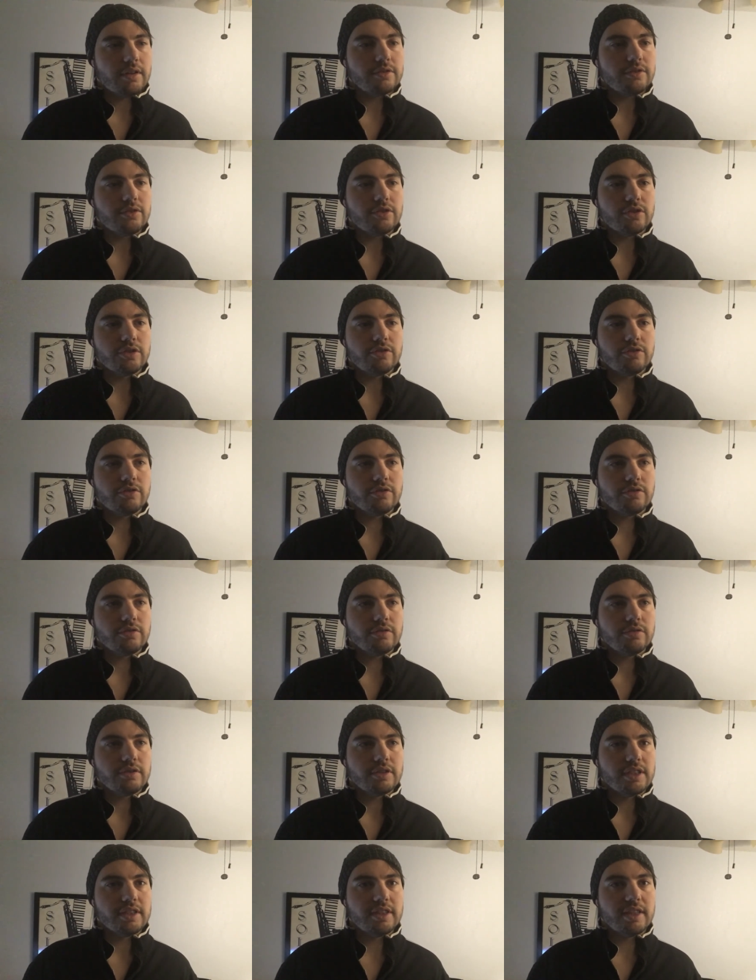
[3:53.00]
Just
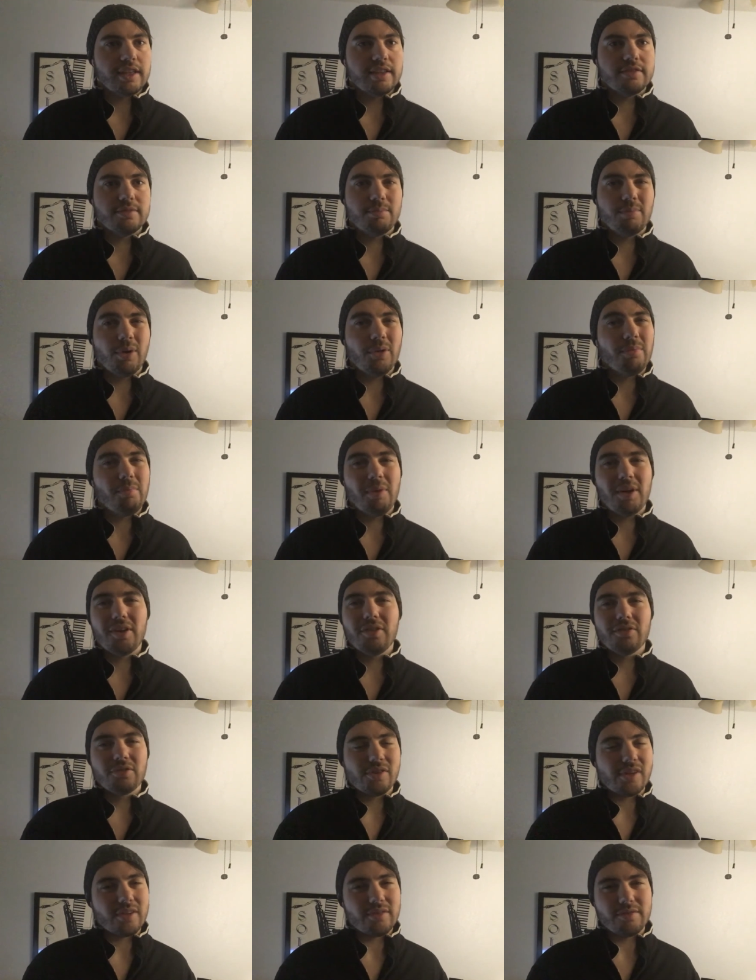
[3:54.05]
unless both
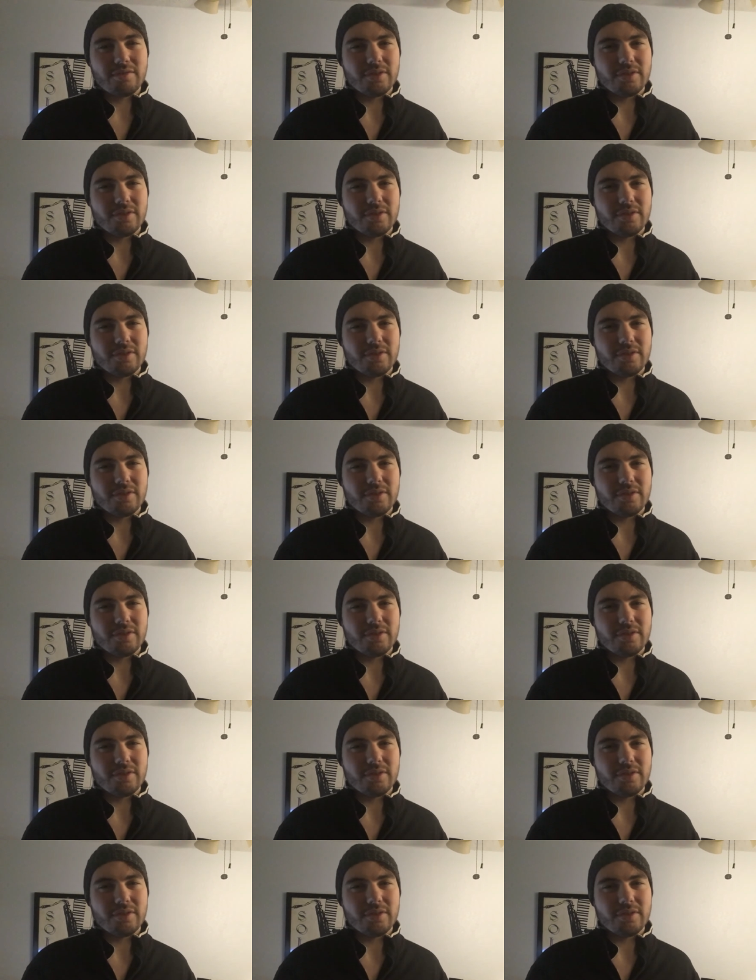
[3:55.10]
players like